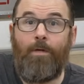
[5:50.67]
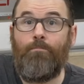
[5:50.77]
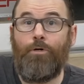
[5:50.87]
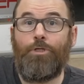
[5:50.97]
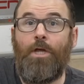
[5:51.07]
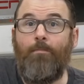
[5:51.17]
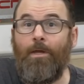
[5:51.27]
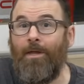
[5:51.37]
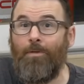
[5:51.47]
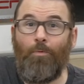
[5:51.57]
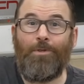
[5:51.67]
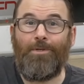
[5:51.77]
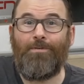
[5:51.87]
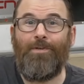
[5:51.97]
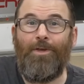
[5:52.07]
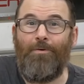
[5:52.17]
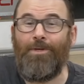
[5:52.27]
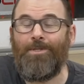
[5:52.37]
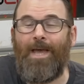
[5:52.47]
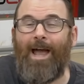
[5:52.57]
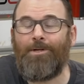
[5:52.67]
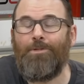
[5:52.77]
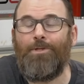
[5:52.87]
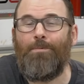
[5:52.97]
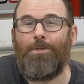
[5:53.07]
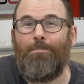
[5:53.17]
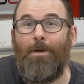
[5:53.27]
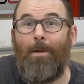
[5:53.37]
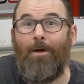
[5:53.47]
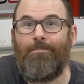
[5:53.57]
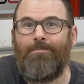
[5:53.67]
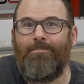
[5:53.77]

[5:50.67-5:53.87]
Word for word: input shaping and what this video is actually supposed to be about.